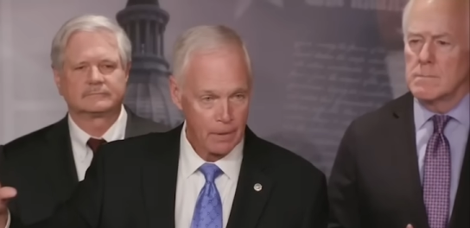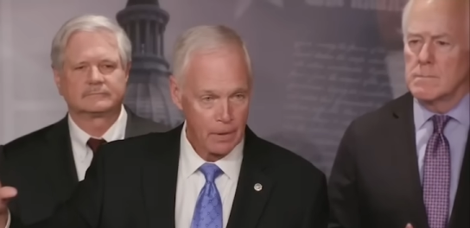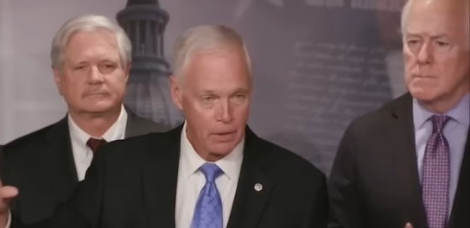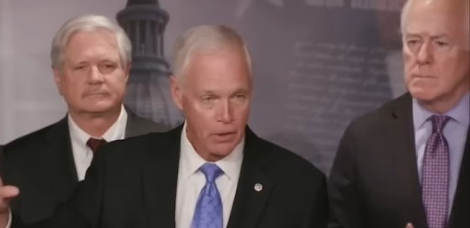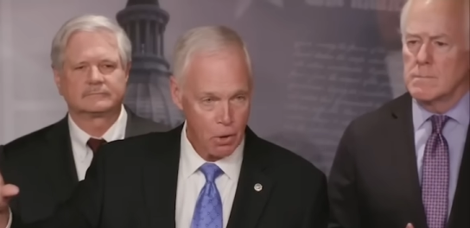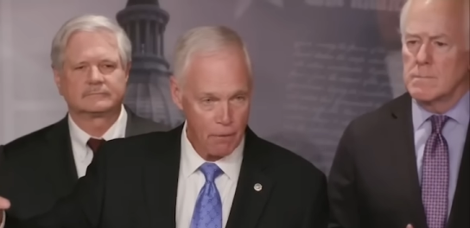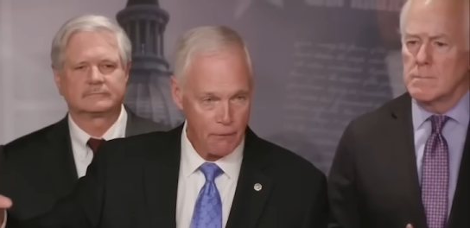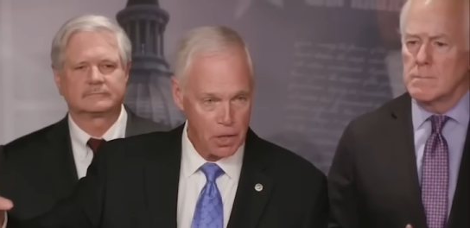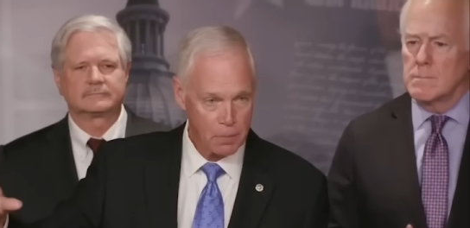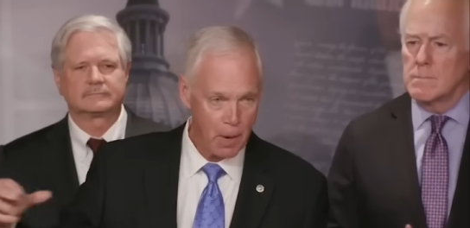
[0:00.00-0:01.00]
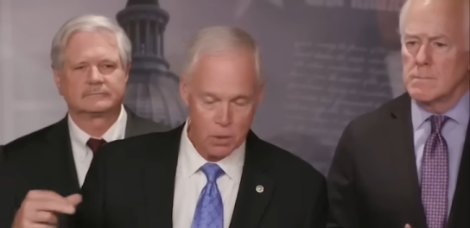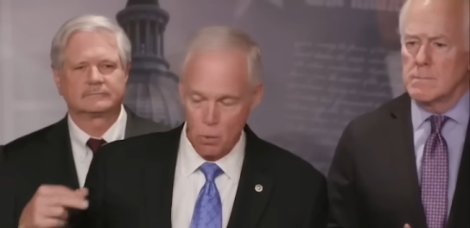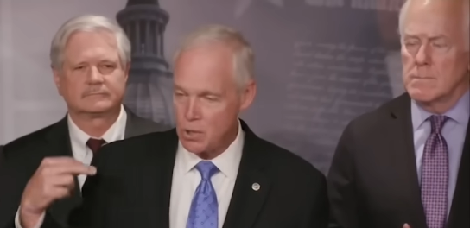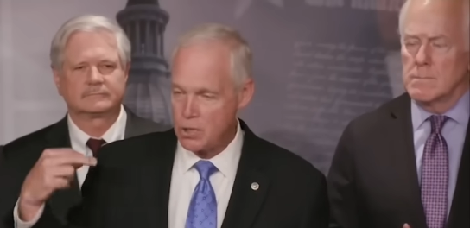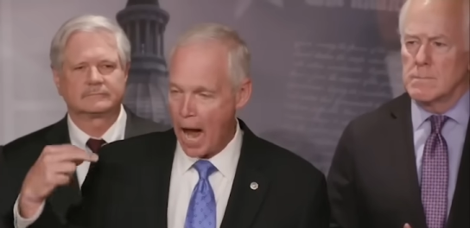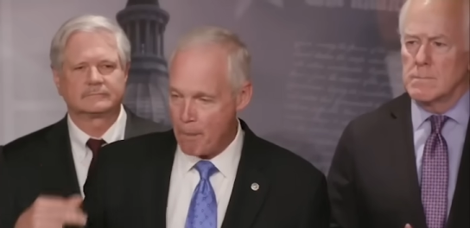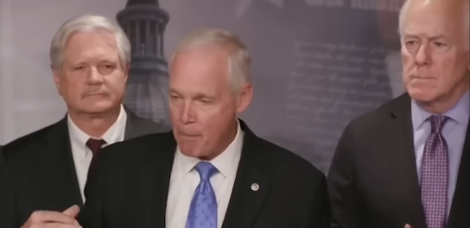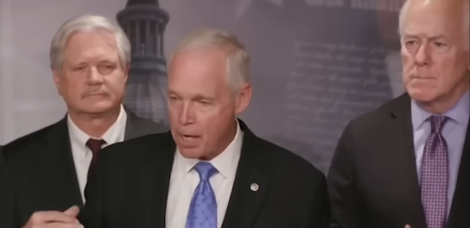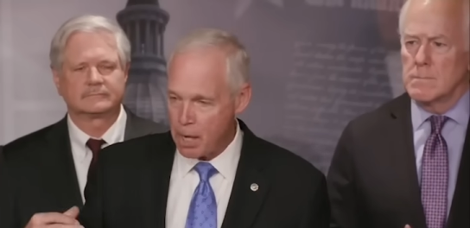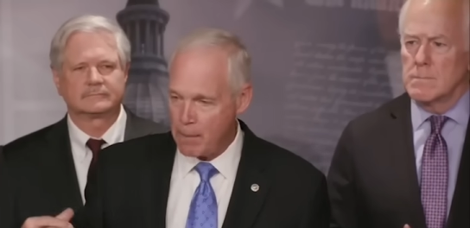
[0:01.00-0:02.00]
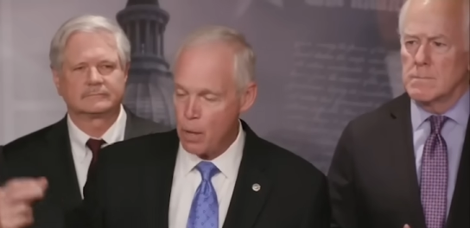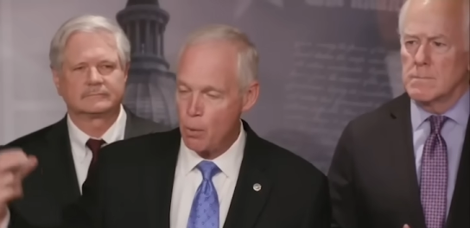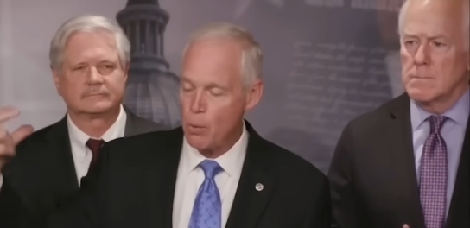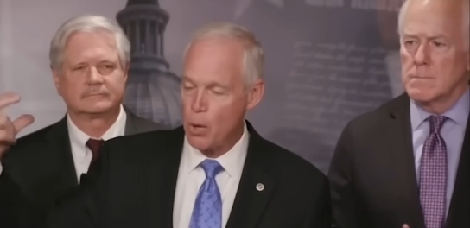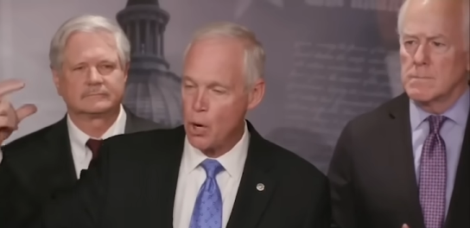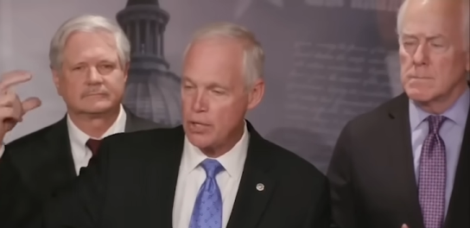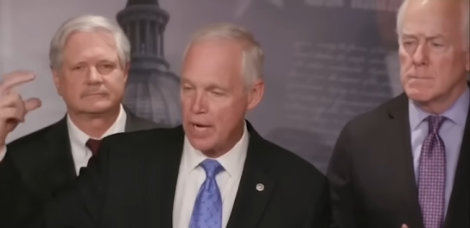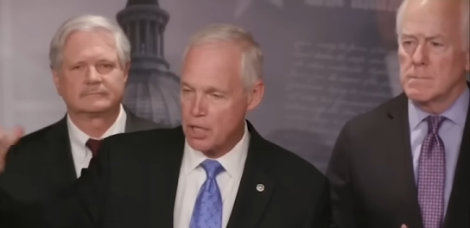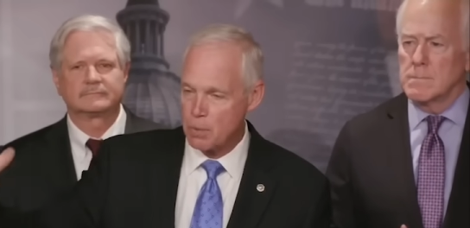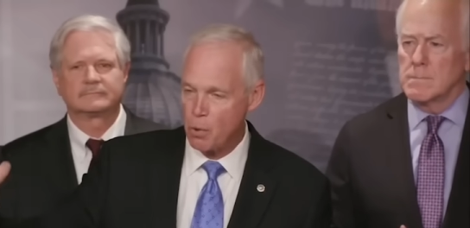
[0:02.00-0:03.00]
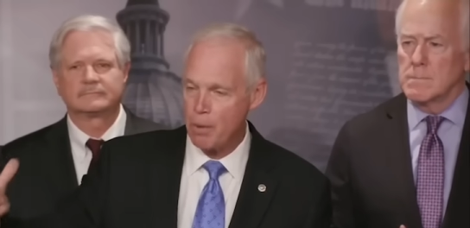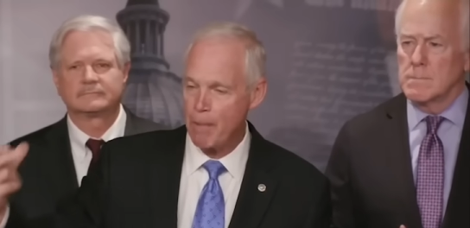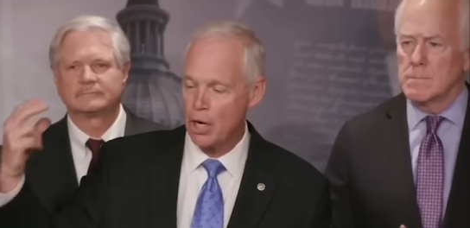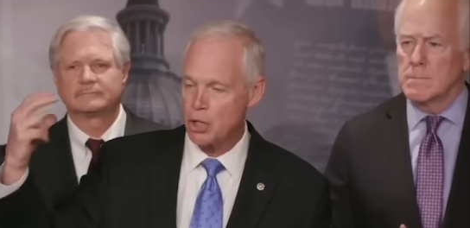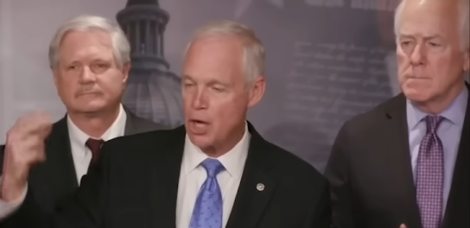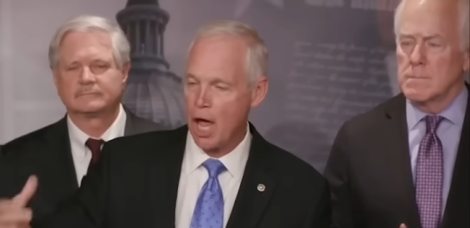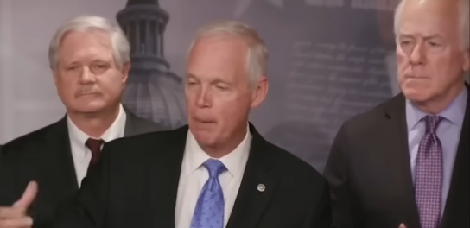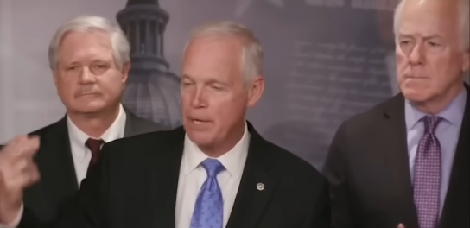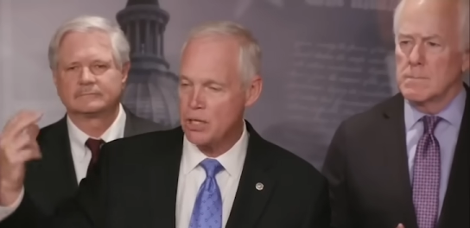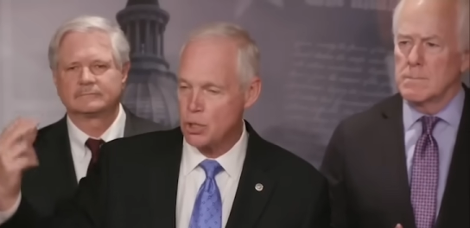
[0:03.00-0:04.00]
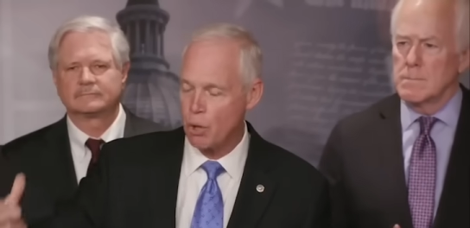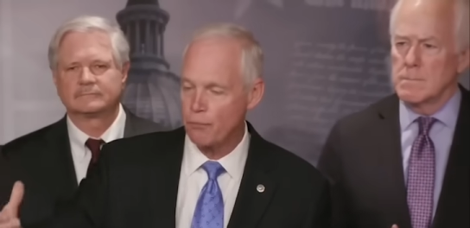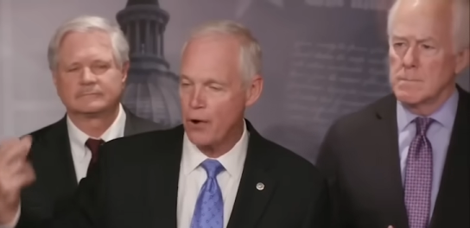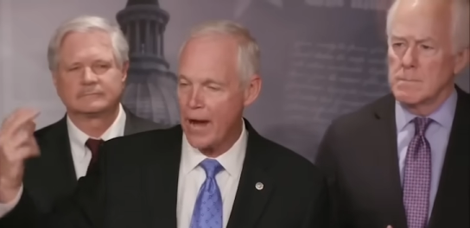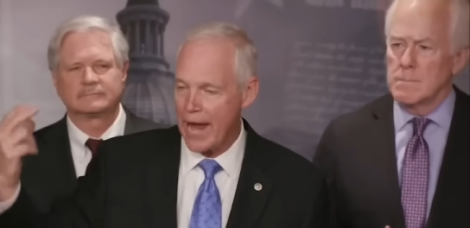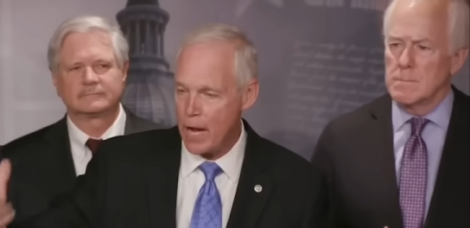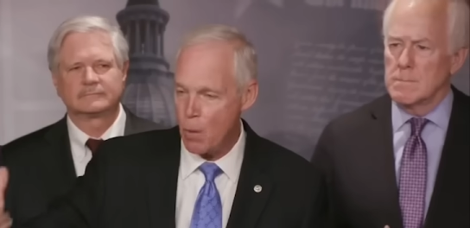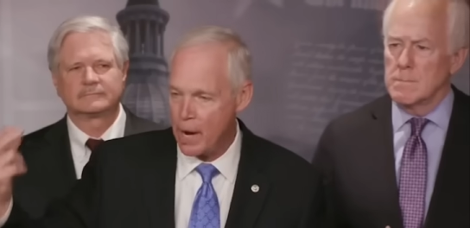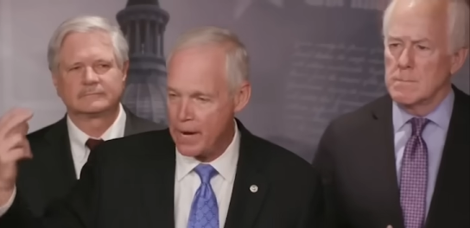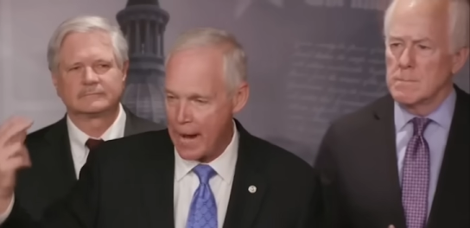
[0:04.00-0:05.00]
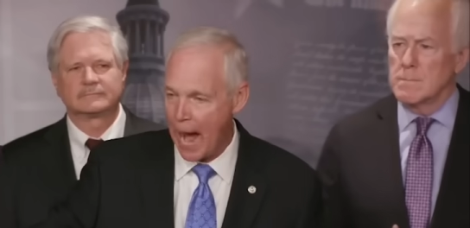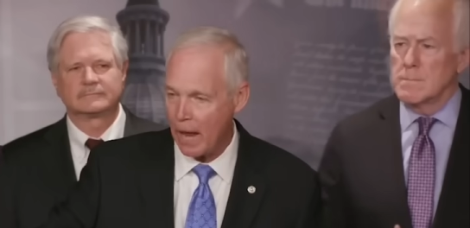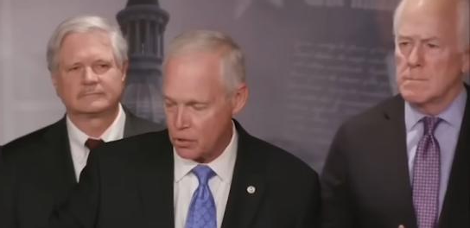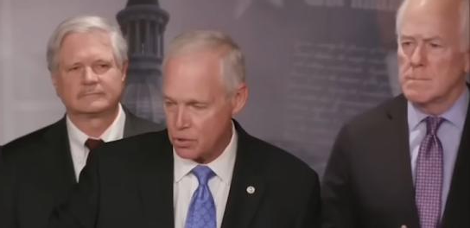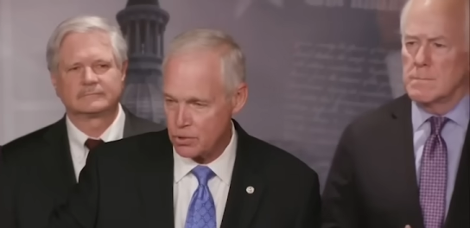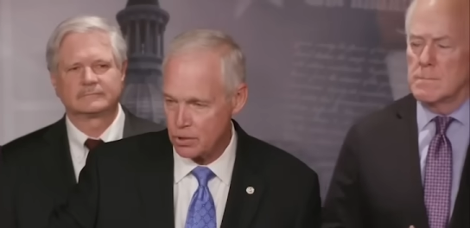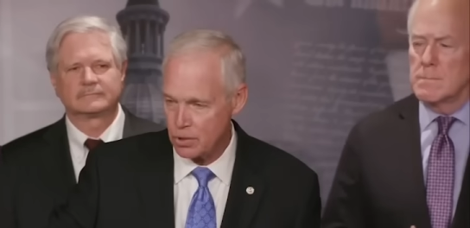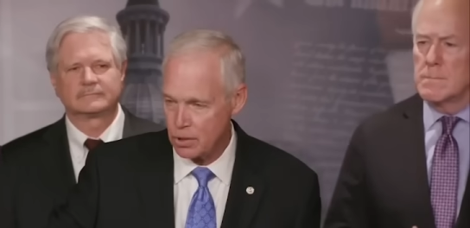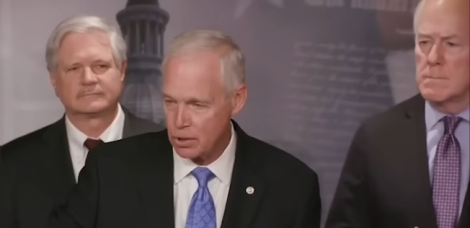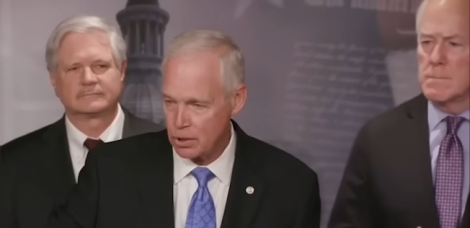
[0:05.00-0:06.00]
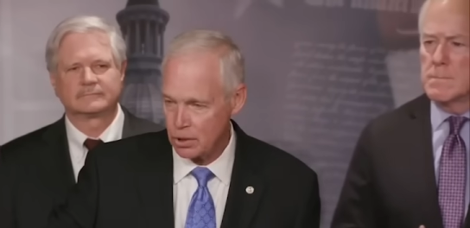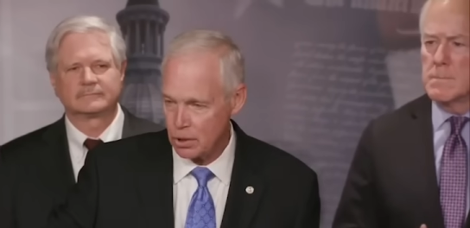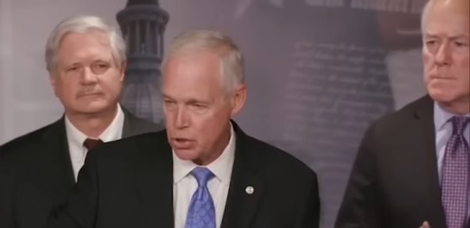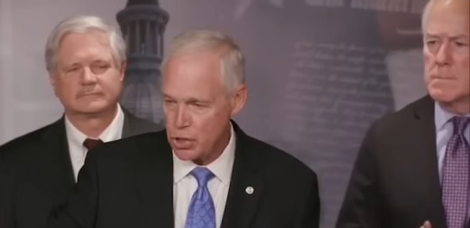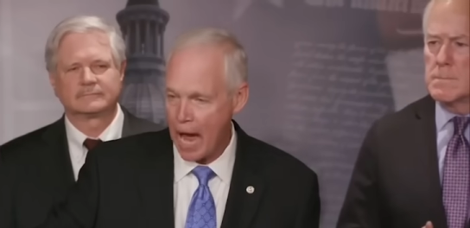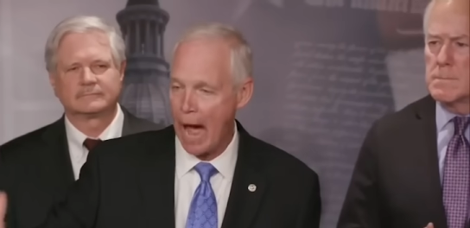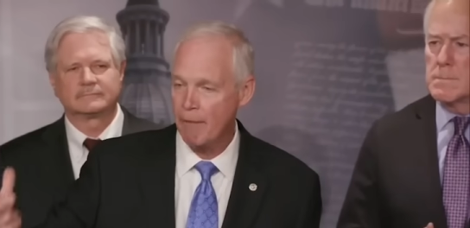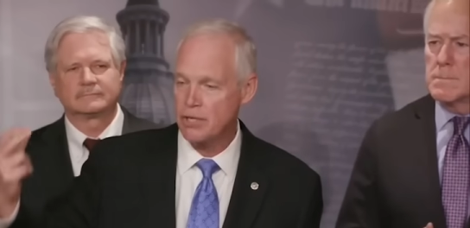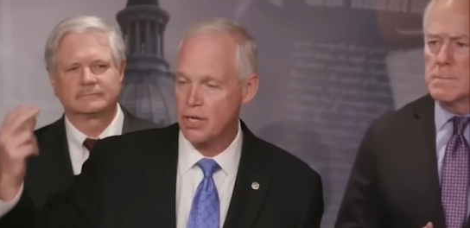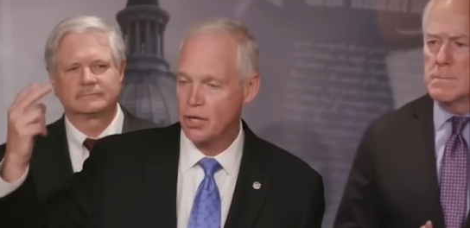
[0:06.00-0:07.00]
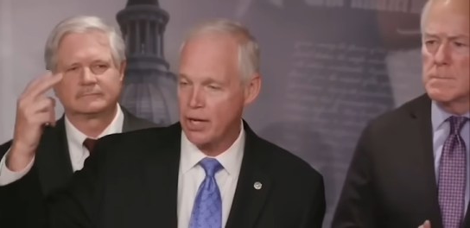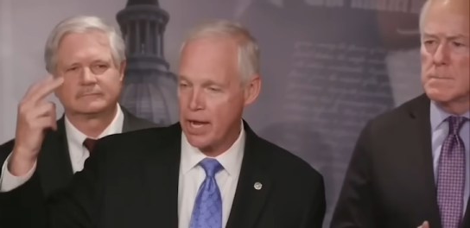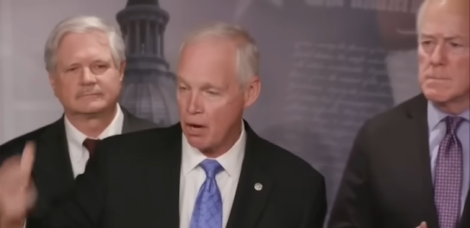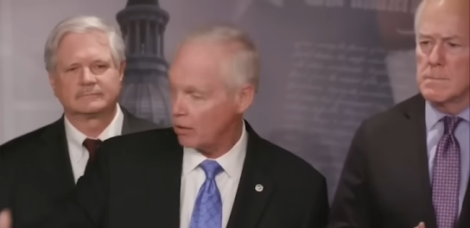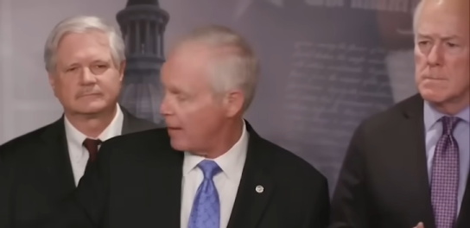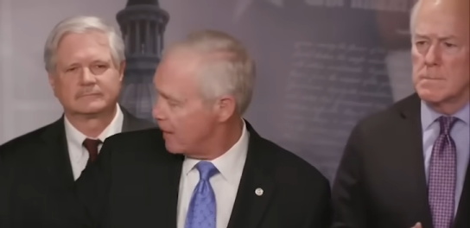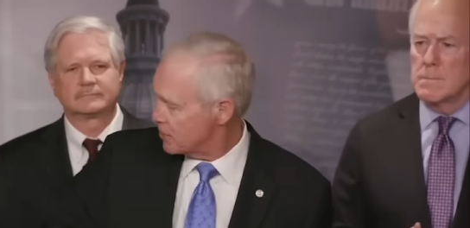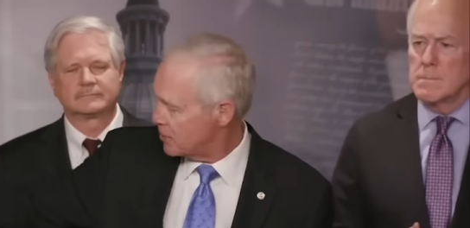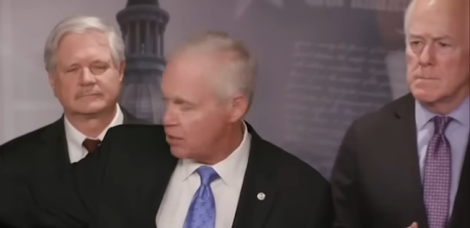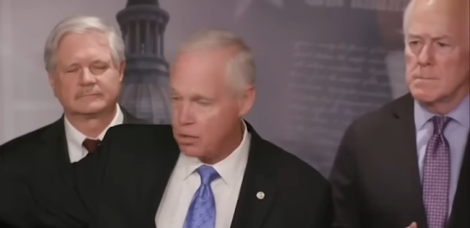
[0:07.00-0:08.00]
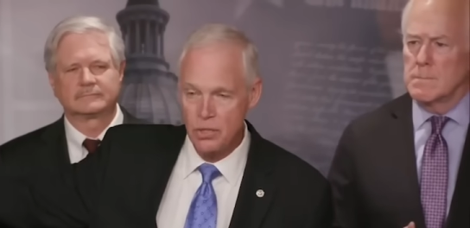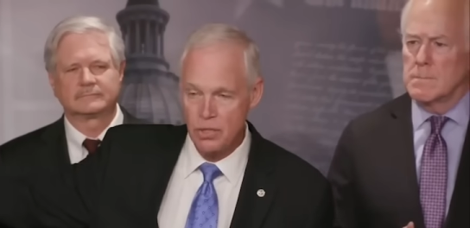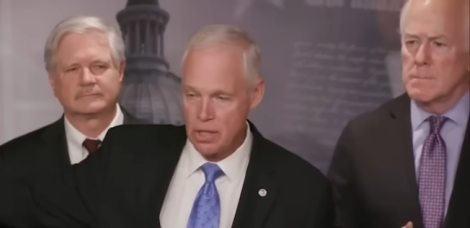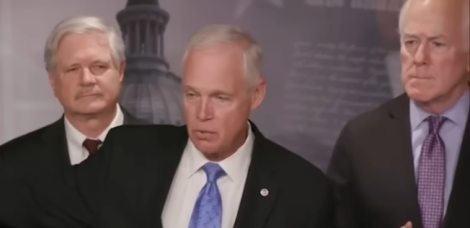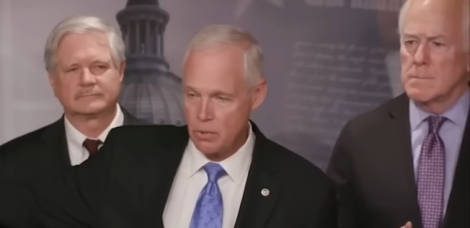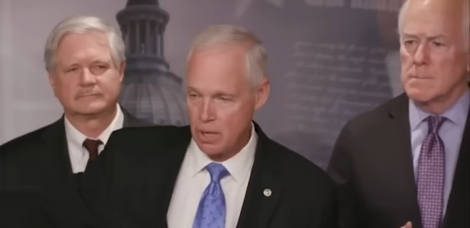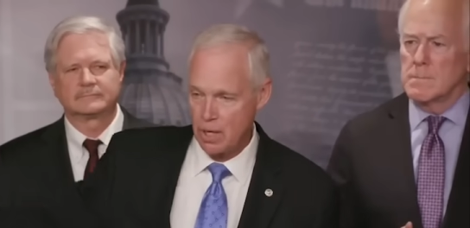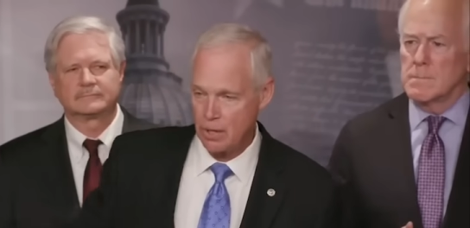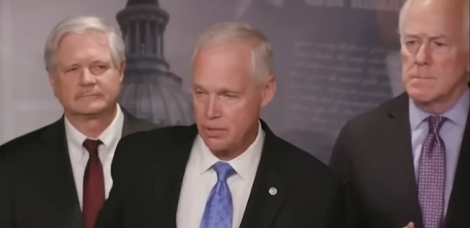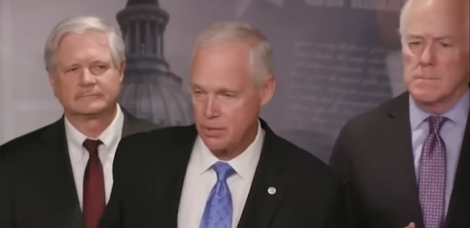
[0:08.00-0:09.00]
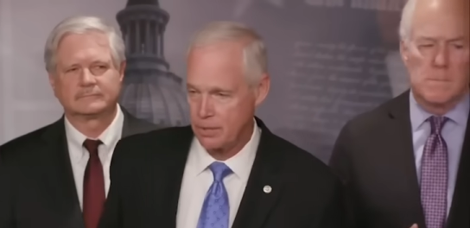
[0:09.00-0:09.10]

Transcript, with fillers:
Speaker 1: The current vice president was on my committee when we heard testimony about a child being sold for $81. She obviously could care less, and you can see the results.